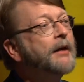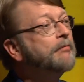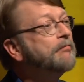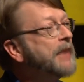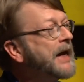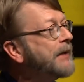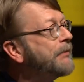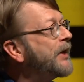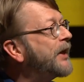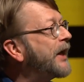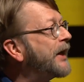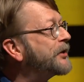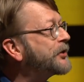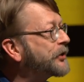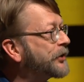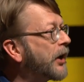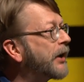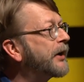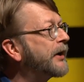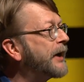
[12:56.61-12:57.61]
maybe they
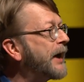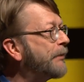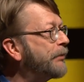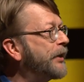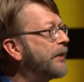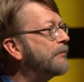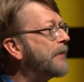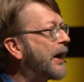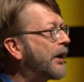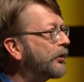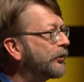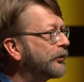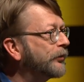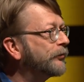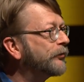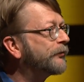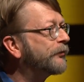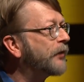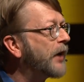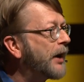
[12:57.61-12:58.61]
started up the
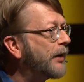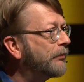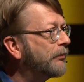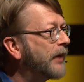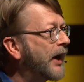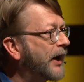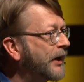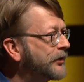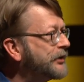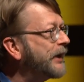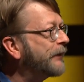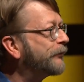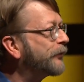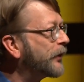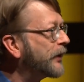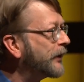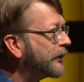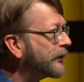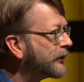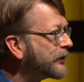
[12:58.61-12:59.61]
mountain from a
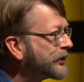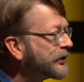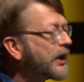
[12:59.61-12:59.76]
different